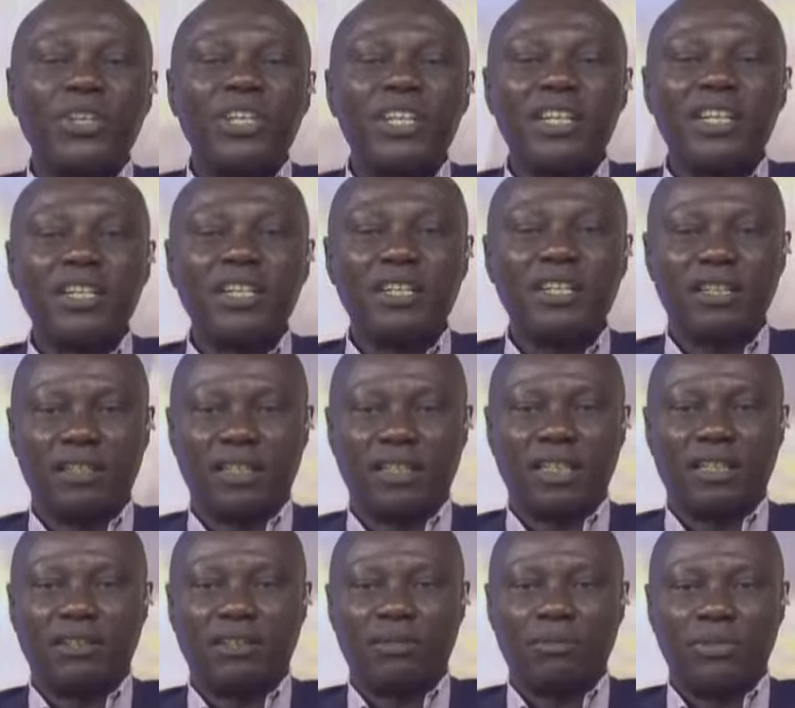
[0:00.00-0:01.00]
appealing
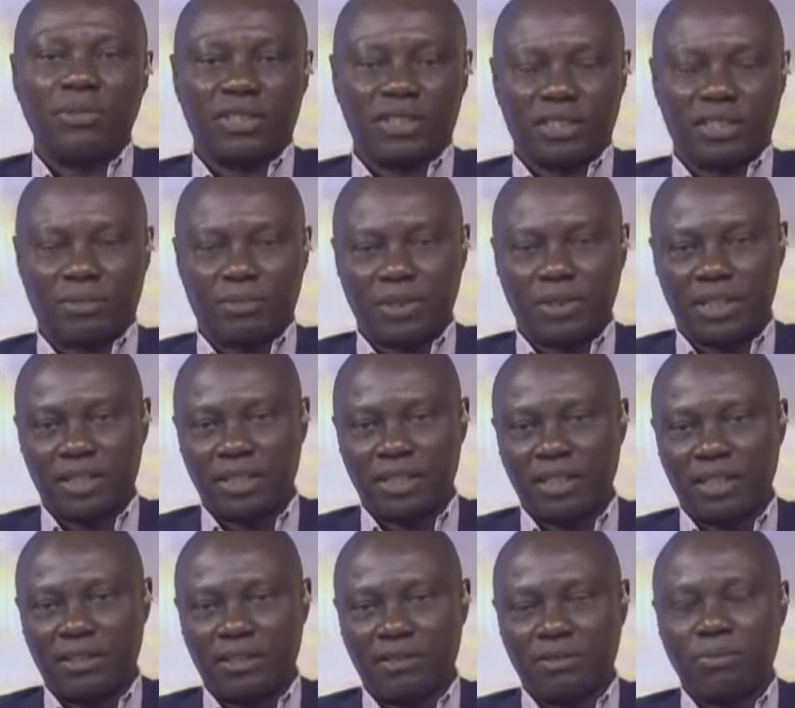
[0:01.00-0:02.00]
Mr.
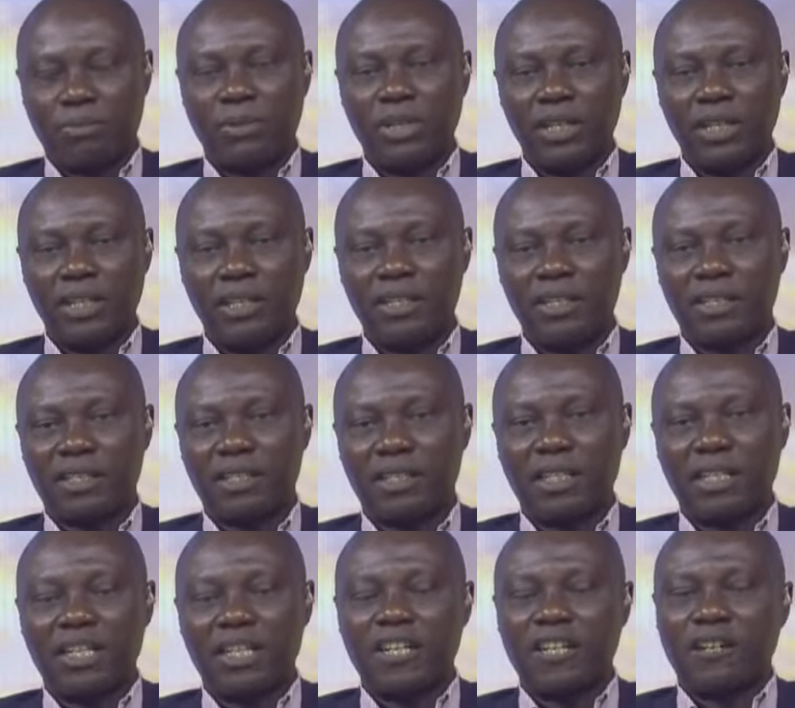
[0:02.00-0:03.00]
President to
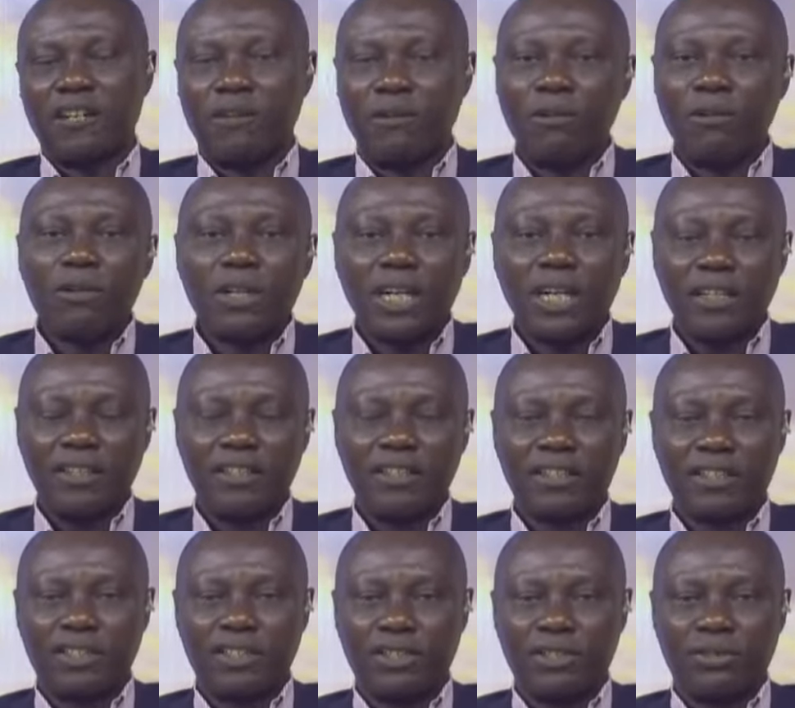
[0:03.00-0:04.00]
please look at
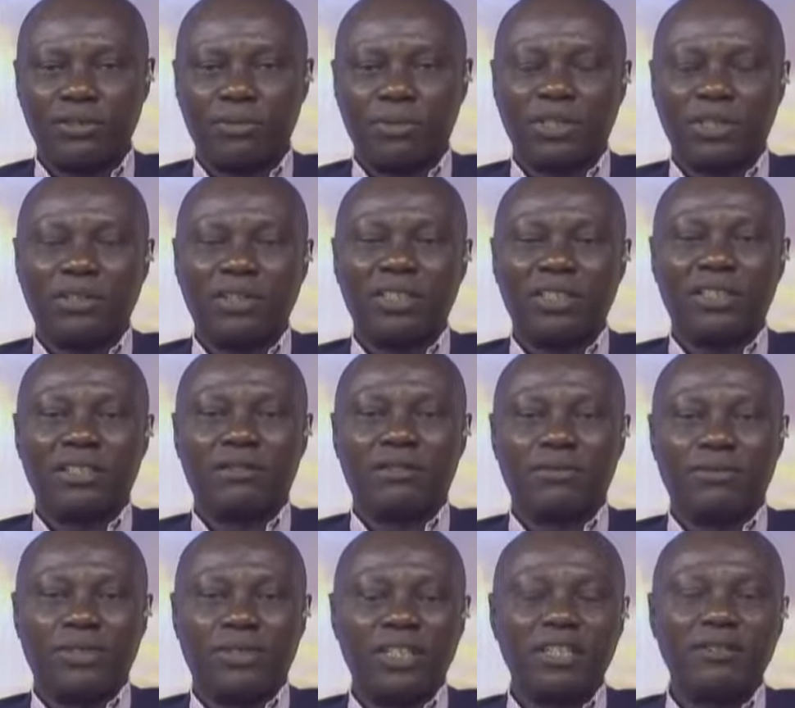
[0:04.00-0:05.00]
this issue because
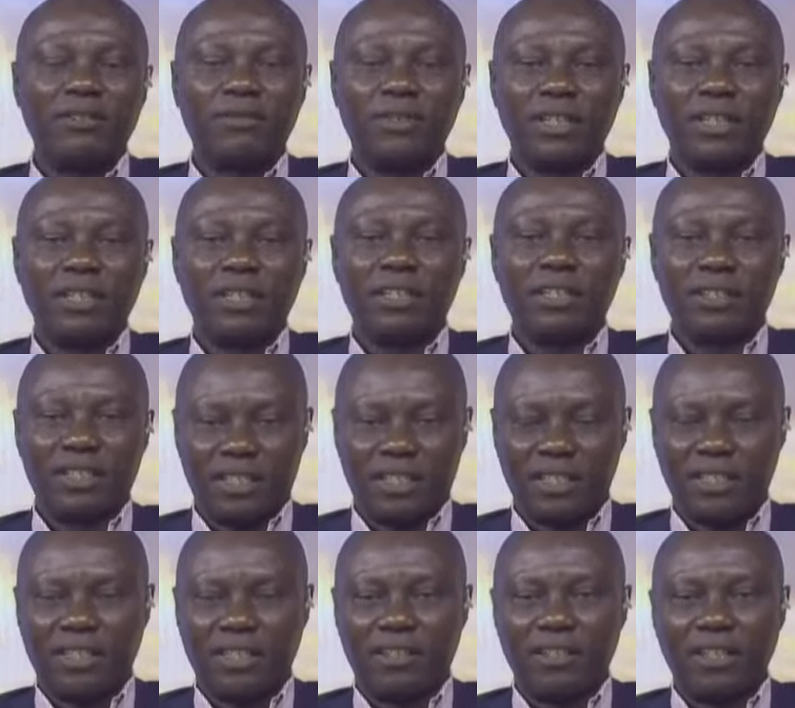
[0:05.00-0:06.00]
it's very, very
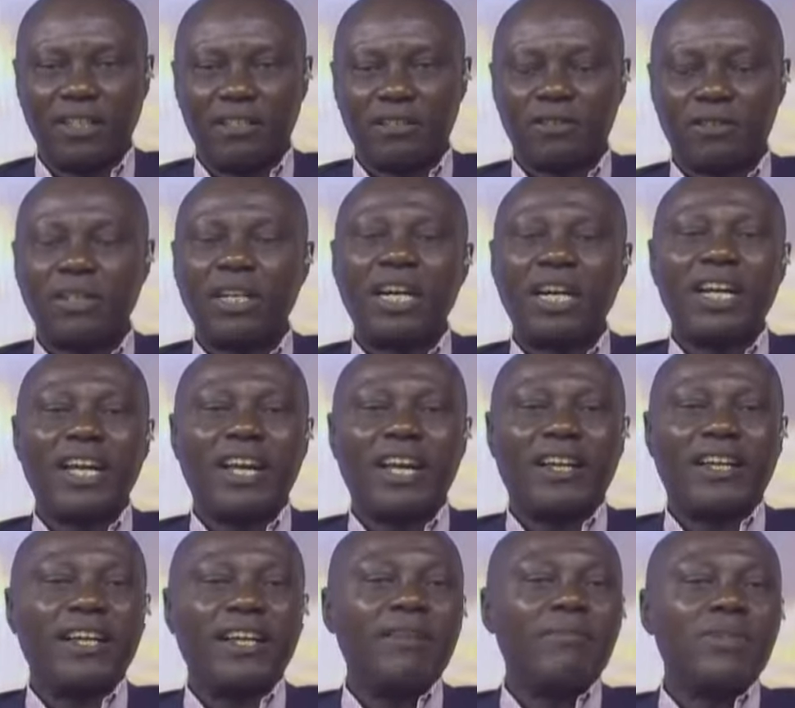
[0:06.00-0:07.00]
critical so that
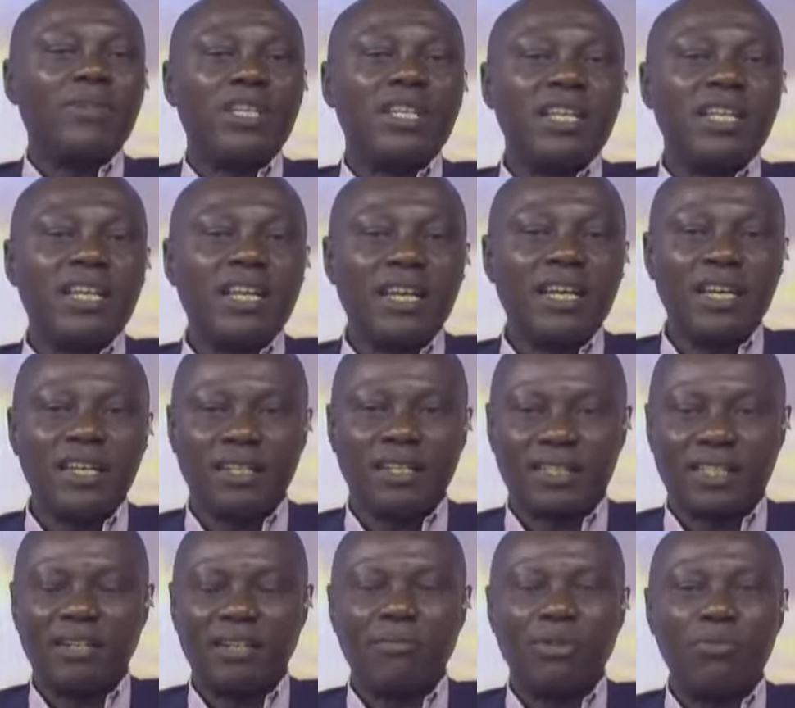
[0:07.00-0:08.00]

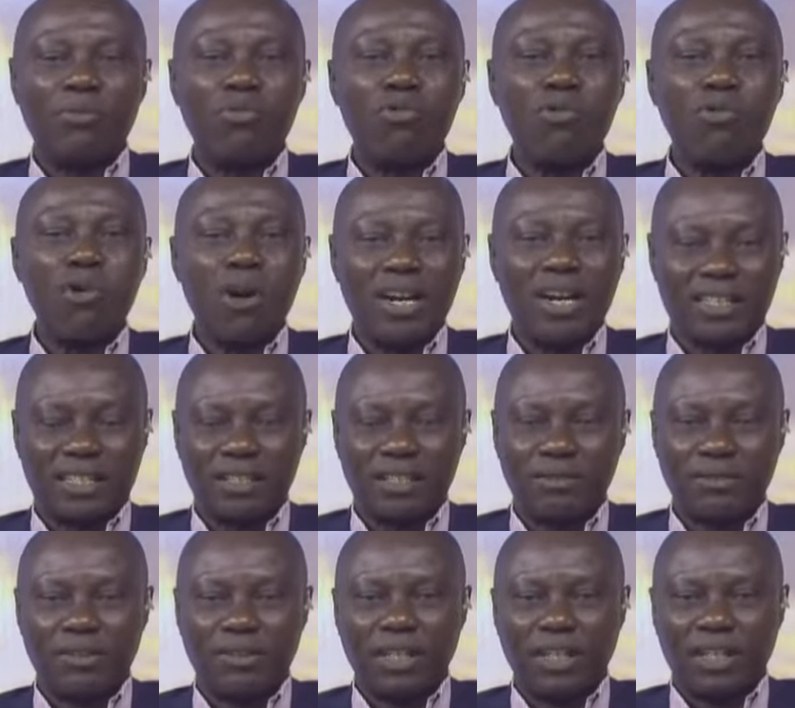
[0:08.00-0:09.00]
MDAs uh, can be more
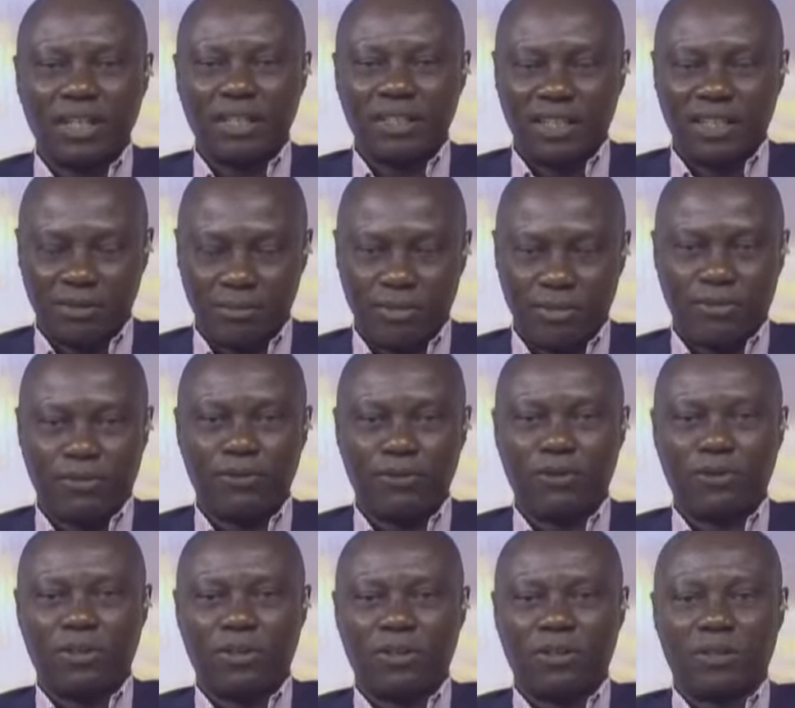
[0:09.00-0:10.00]
active than
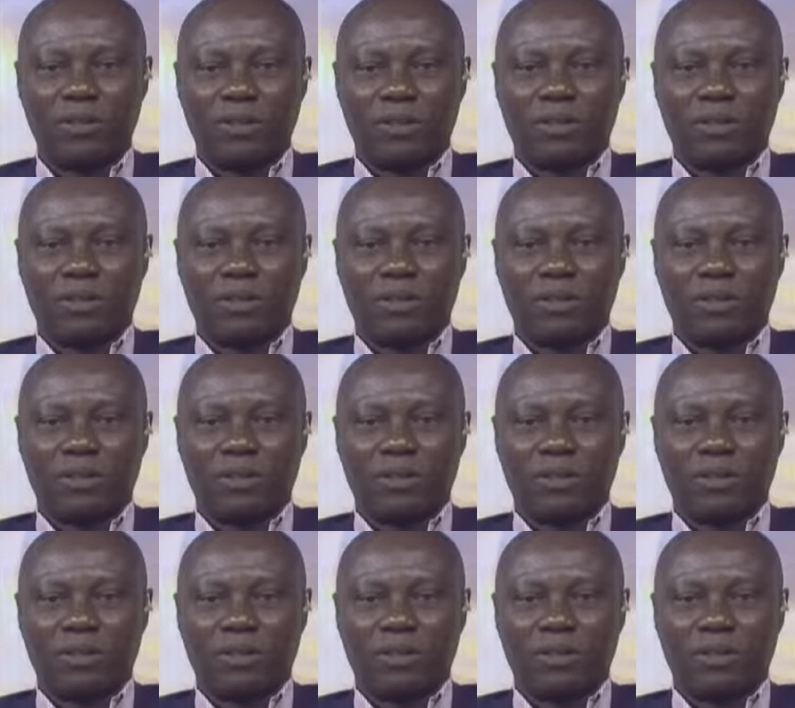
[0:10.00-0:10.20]
before.